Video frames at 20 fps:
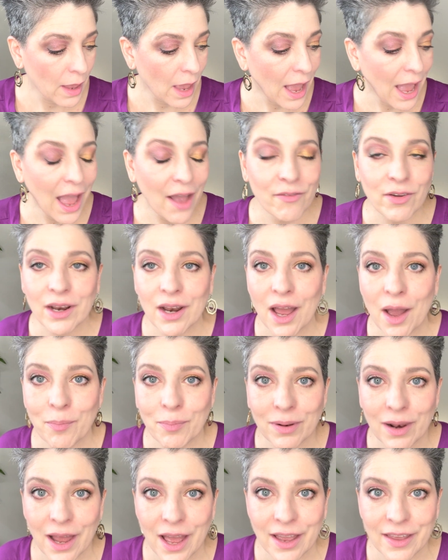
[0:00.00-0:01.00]
I haven't
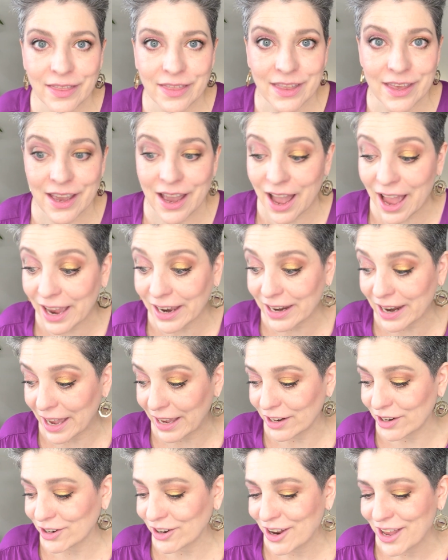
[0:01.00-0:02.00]
applied the
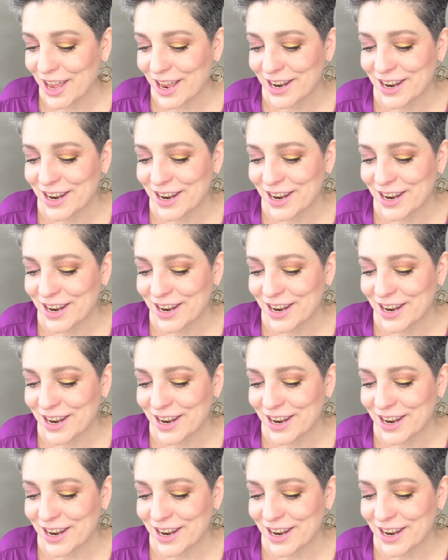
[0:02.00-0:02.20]
highlighter.